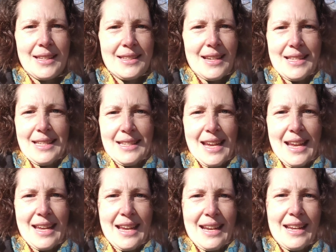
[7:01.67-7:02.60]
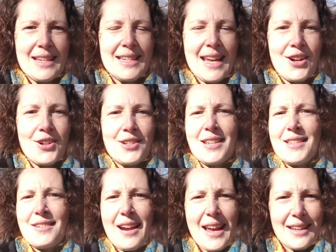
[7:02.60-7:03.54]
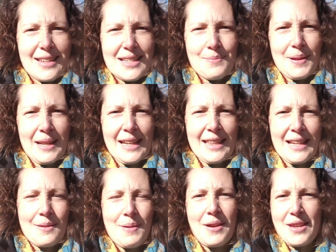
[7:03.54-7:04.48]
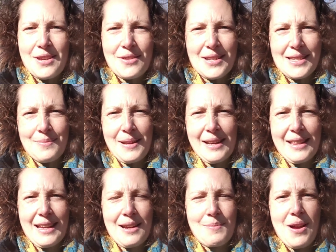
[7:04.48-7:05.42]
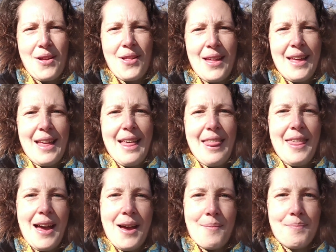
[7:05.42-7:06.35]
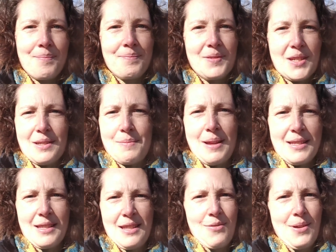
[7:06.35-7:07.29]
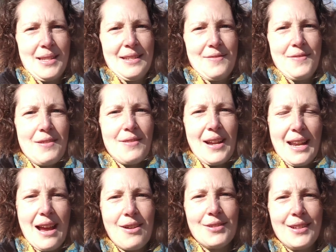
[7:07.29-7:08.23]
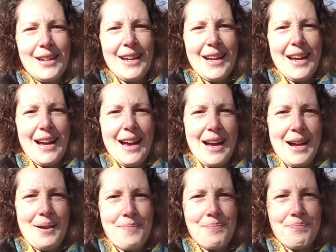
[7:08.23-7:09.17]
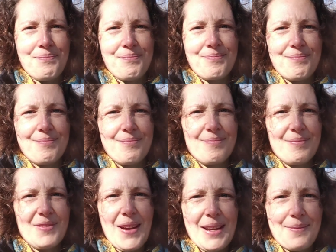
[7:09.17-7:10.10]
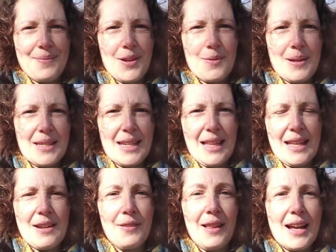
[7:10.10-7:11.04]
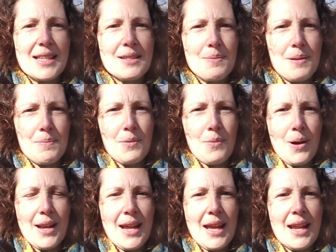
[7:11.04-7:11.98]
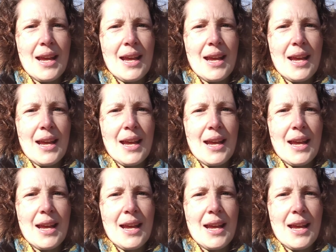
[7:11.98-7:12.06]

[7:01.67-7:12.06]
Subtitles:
doesn't get any takers, that's all right. Doesn't mean anything about you. It doesn't mean anything about them. It just means that there wasn't a fit right now. Fine, no big deal. And if lots of people want it,